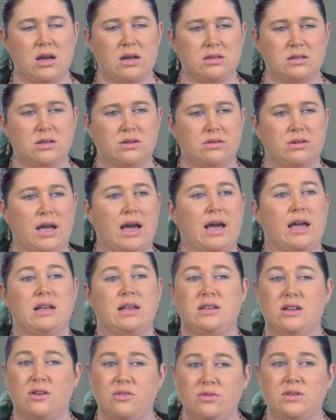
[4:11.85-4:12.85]
So yeah,
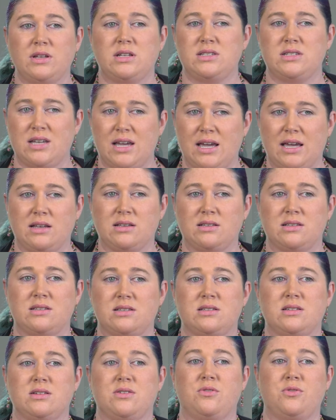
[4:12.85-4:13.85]
it definitely
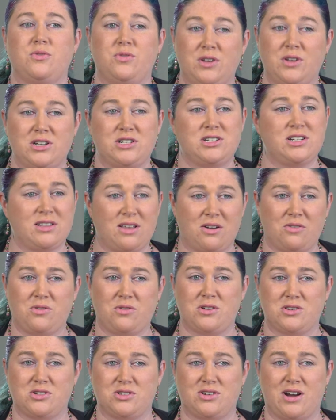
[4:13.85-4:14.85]
takes finishing that
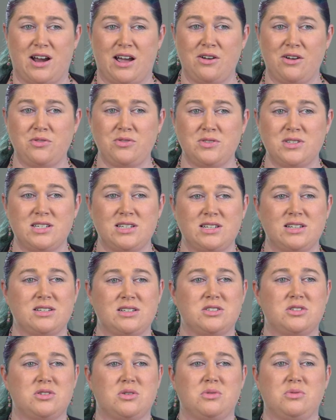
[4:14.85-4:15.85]
first draft.
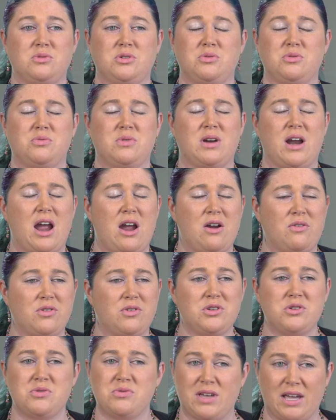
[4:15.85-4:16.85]
So do
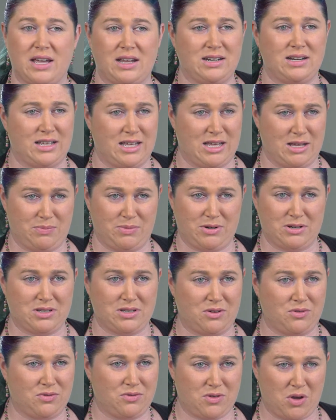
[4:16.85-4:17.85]
whatever you can to keep
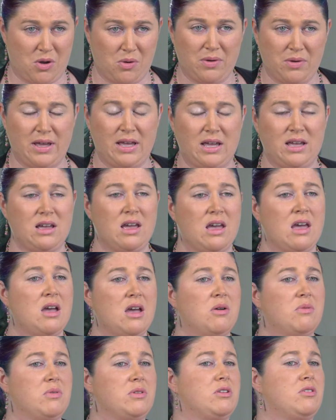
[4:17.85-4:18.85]
yourself going,
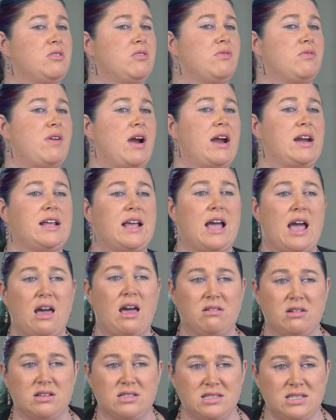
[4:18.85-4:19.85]
whether you're writing
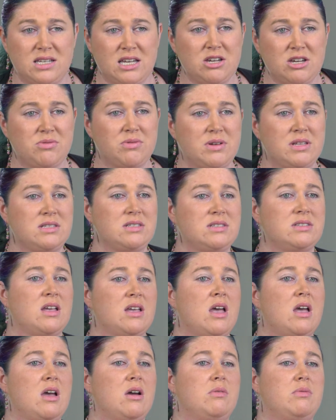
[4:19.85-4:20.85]
out a sequence,
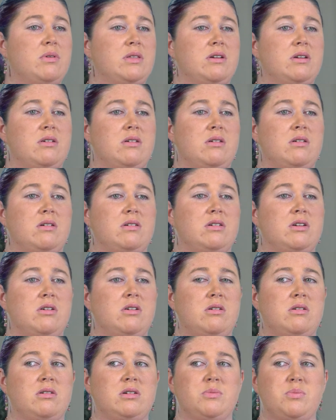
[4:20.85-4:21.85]
whether
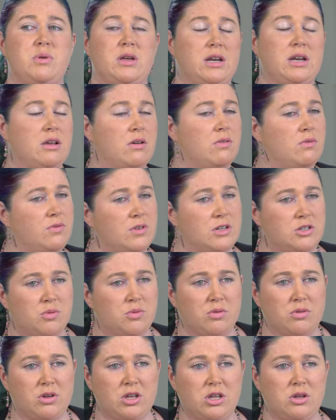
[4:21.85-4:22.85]
you're depending on
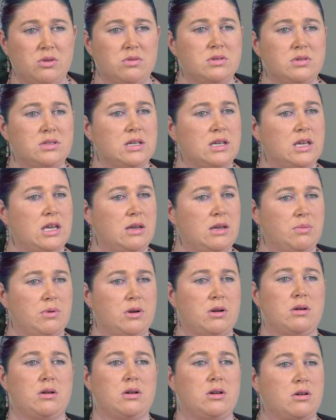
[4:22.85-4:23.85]
visual cues to keep
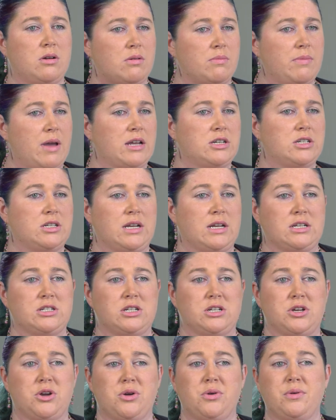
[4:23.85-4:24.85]
your, your
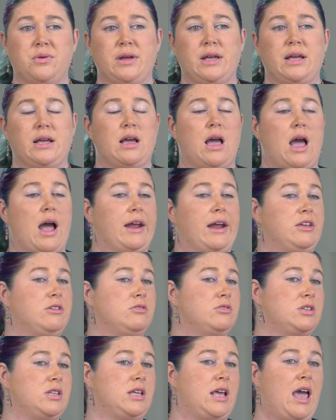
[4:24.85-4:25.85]
imagination going. I
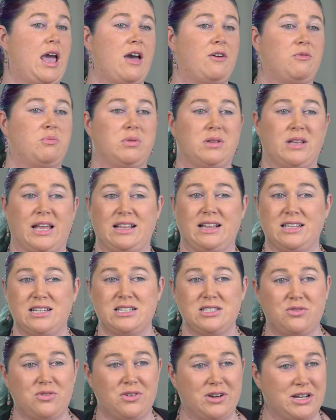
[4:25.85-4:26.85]
usually have
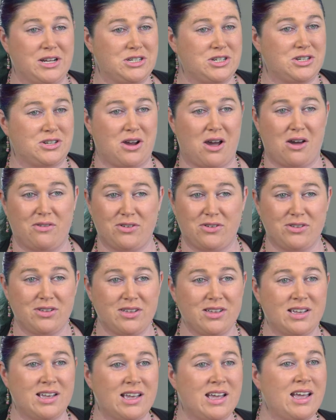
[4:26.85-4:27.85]
playlists for each
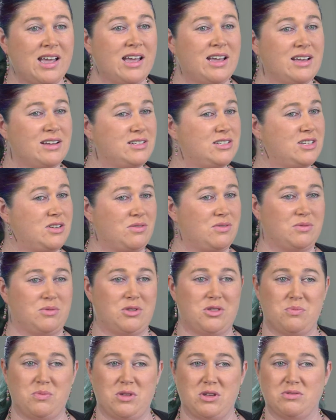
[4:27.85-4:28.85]
novel. So
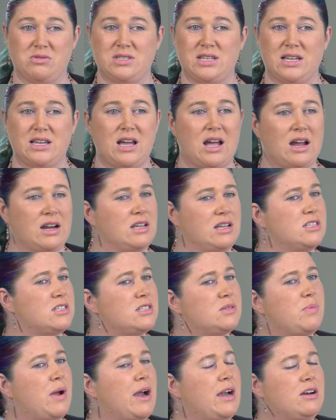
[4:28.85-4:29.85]
the music kind of
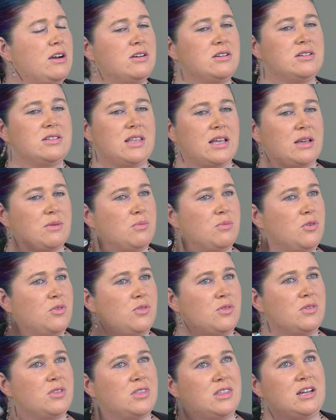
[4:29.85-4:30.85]
inspires like
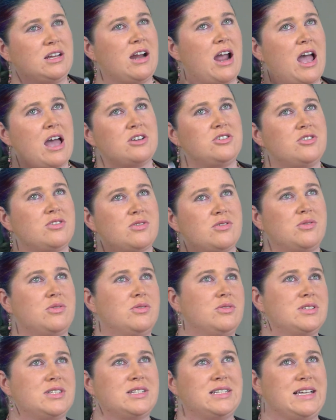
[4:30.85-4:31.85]

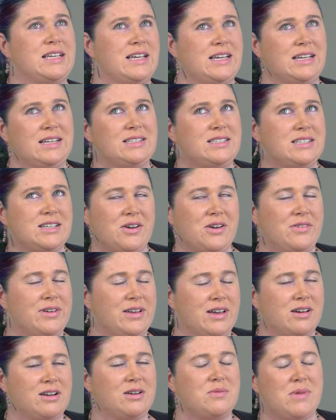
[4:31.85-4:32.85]
theatrical scenes
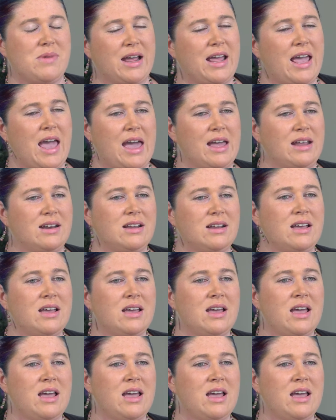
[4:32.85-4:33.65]
going on in my head.